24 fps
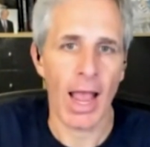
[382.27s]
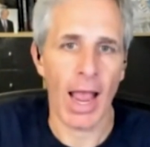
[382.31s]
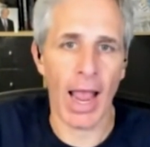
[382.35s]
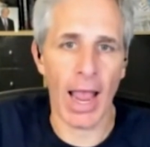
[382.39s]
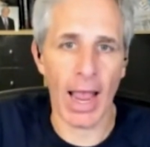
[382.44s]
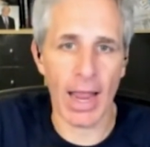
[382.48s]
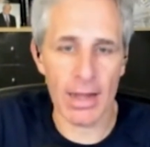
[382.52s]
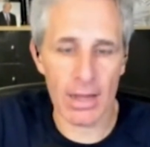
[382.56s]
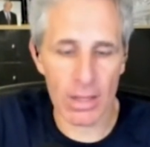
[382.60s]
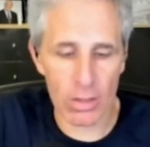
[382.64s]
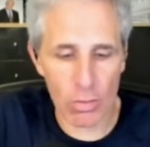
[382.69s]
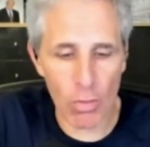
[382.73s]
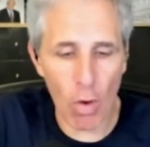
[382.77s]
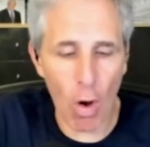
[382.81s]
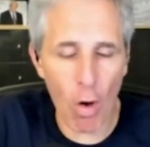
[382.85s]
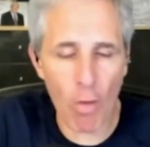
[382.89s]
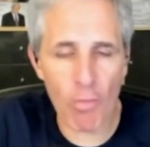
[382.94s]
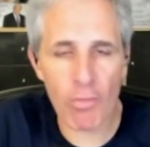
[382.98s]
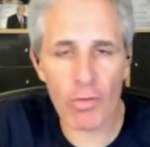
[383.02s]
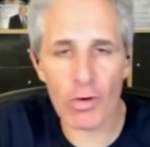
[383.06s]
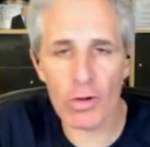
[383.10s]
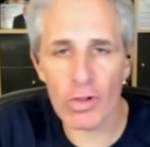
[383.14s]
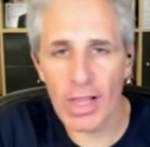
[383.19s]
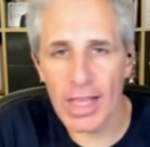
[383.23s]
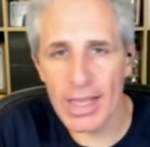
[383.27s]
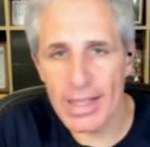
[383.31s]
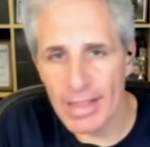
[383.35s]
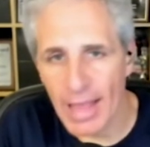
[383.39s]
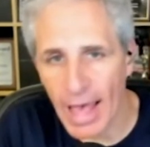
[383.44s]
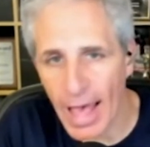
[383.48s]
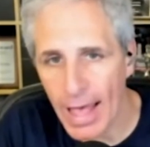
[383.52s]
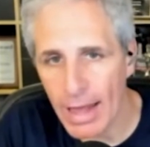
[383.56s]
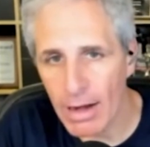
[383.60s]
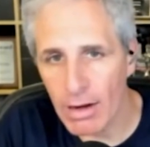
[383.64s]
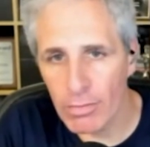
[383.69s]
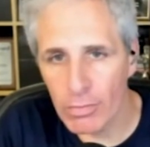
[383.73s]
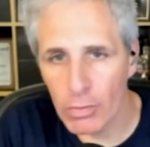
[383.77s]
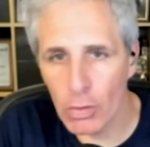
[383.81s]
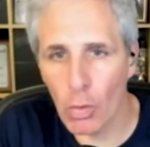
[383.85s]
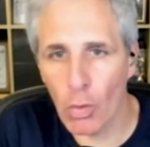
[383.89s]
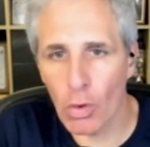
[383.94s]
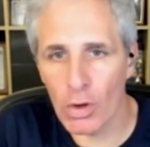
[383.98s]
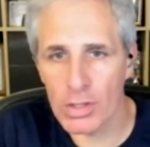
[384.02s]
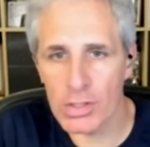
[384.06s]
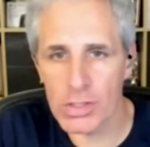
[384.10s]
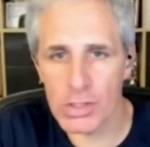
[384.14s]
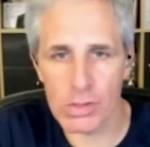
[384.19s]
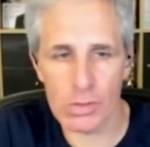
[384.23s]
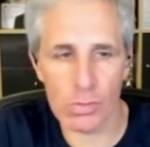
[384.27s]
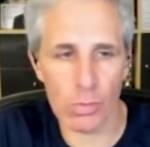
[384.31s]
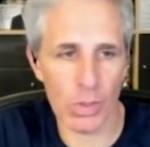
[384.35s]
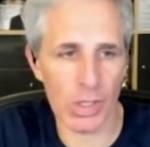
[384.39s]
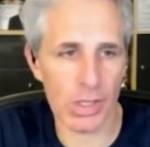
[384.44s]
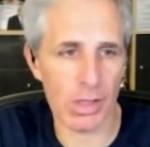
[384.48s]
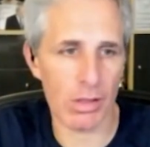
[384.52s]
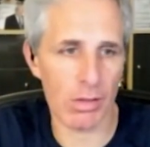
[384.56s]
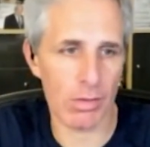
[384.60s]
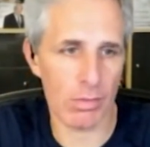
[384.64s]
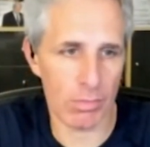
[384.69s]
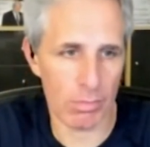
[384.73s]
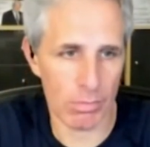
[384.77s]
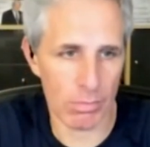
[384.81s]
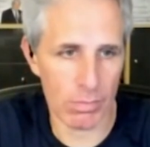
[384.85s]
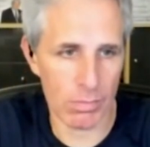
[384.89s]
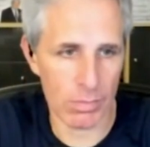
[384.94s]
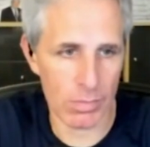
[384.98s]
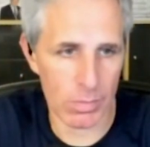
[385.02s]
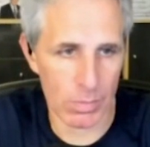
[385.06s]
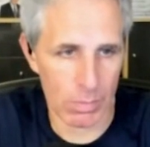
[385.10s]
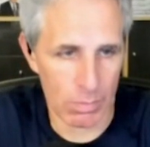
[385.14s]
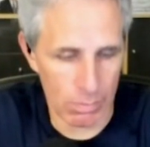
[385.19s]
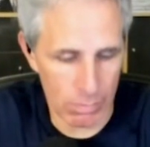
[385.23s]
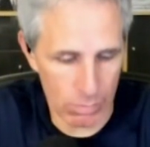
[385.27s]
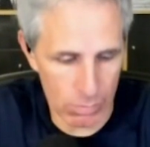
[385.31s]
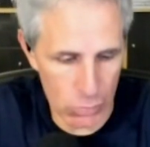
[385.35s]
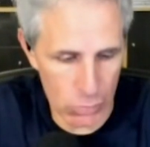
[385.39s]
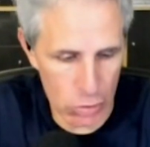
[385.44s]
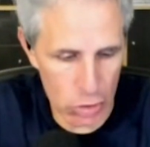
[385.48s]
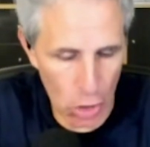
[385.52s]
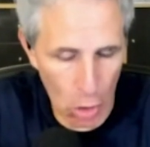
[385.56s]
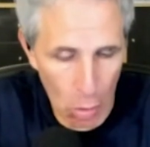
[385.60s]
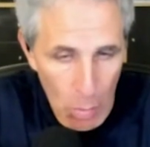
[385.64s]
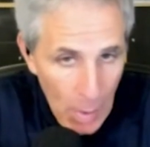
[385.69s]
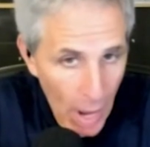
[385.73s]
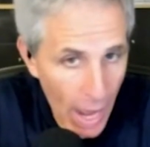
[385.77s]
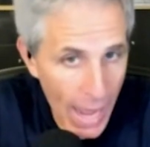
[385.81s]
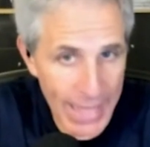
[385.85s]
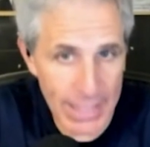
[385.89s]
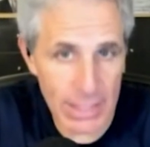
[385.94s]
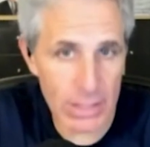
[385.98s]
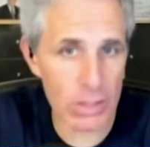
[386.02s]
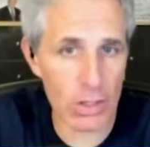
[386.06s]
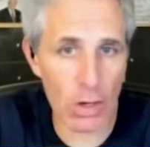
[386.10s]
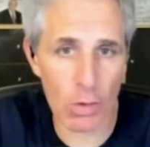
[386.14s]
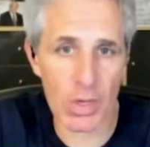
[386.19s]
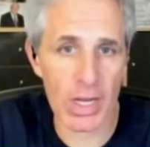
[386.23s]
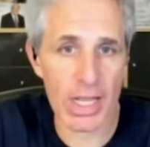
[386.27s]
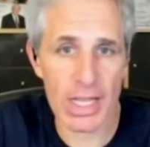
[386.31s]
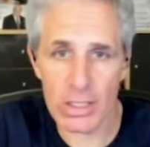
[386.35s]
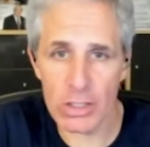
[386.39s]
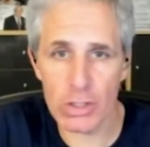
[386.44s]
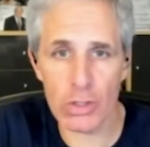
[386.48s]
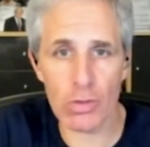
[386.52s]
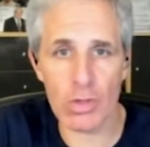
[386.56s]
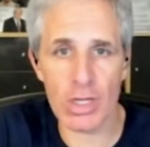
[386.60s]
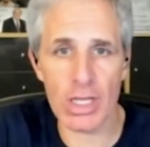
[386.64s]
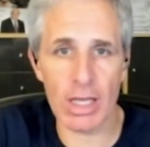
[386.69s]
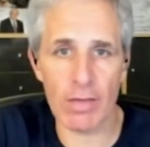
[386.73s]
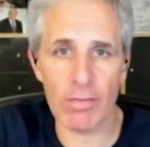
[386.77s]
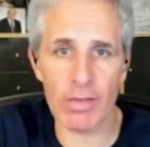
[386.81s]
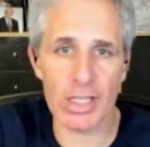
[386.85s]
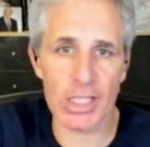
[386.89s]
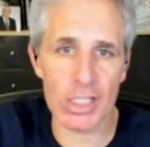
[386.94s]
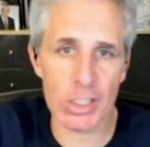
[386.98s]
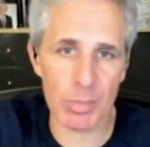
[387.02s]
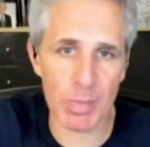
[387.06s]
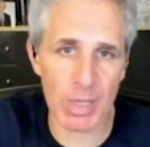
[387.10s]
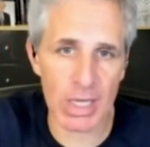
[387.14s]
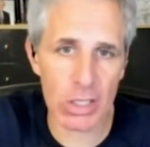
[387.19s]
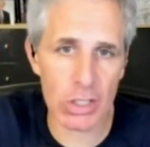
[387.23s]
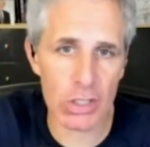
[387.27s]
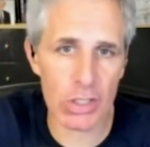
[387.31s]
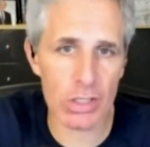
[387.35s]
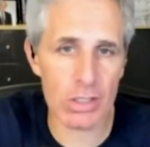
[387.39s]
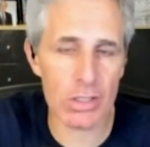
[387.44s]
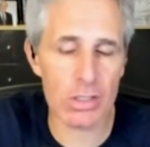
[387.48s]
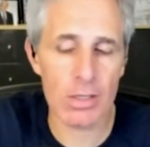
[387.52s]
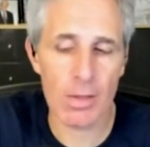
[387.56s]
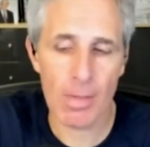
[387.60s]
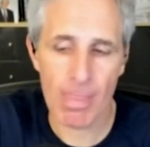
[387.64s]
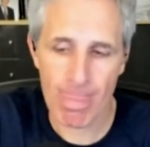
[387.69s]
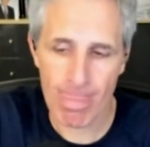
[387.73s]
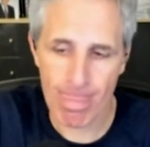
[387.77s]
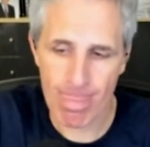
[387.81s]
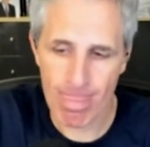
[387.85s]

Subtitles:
And you overlay that, of course, with Joe Biden's own history, giving speeches